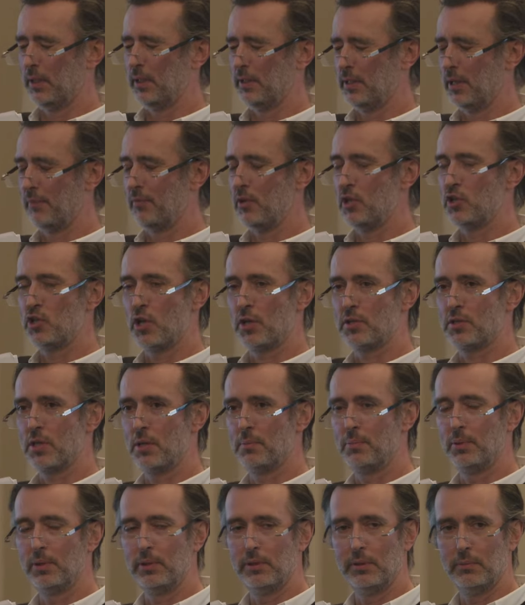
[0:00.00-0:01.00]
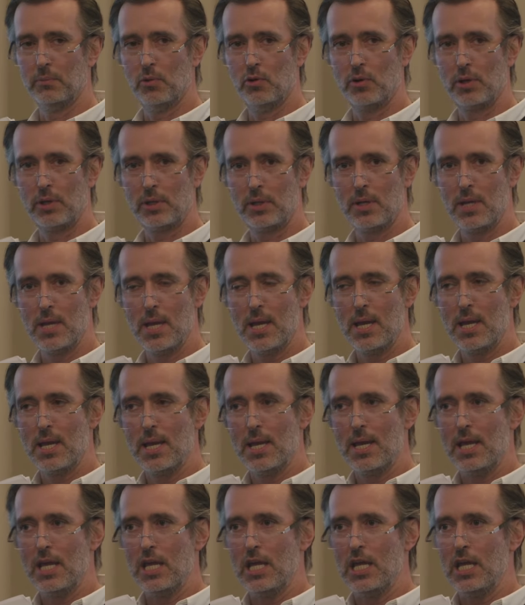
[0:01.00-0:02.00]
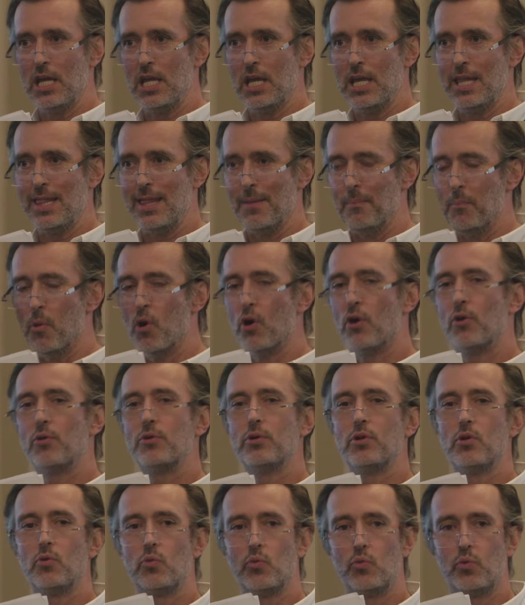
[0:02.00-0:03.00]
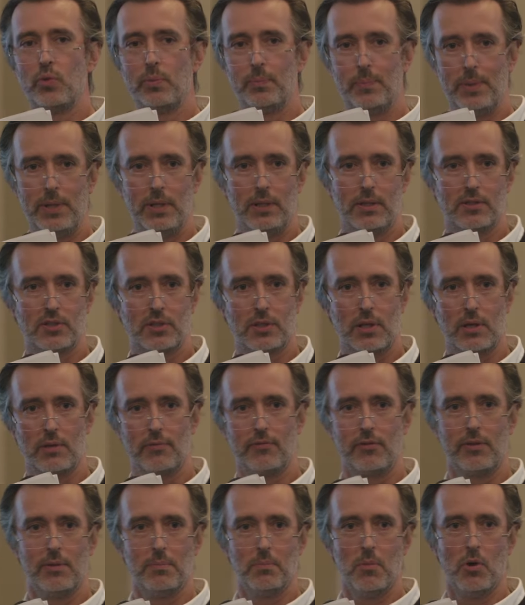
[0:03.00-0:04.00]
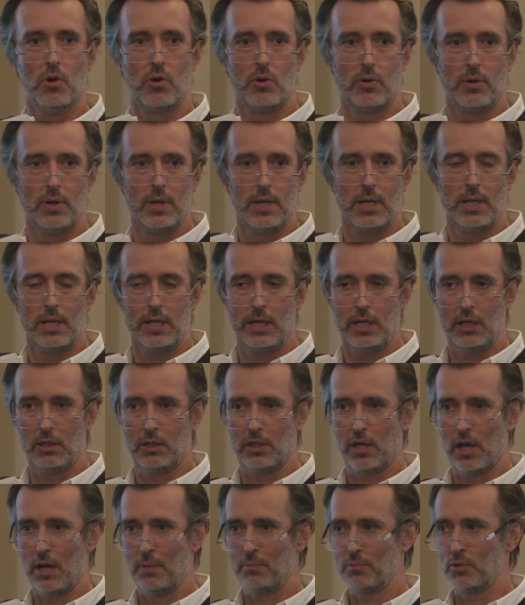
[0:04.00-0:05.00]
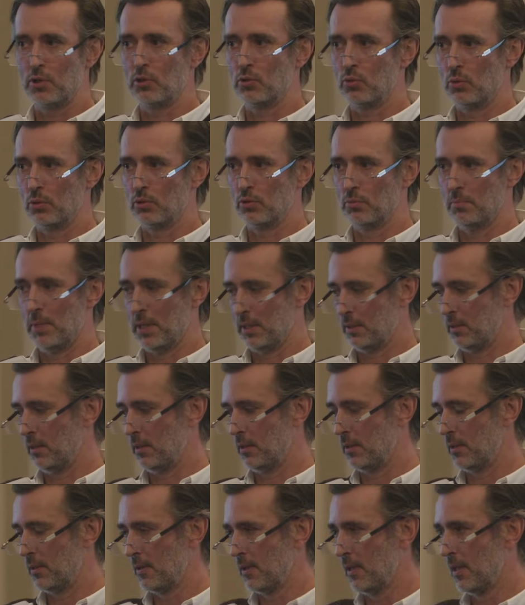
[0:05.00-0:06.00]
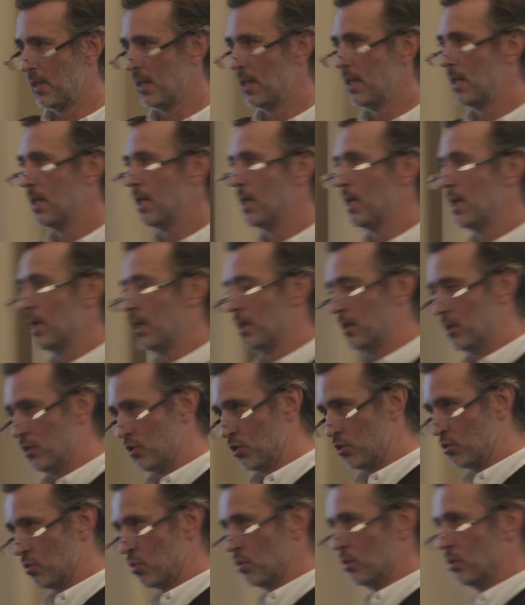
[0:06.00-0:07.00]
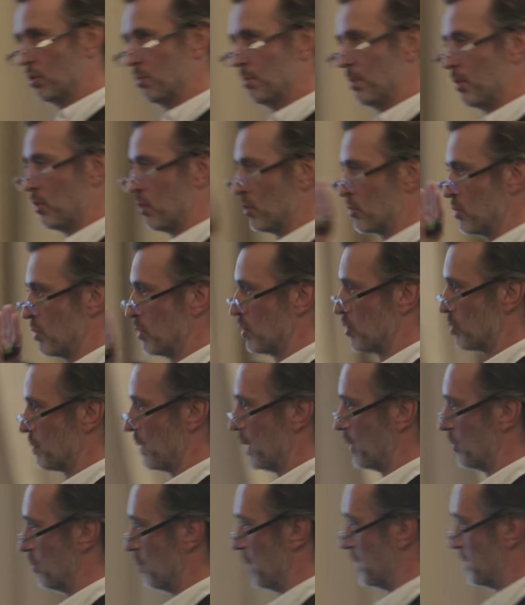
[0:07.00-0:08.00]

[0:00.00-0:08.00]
Da Vinci example in the morning, the more you repeat stuff, the more it comes into automatic. This is good because you don't spend too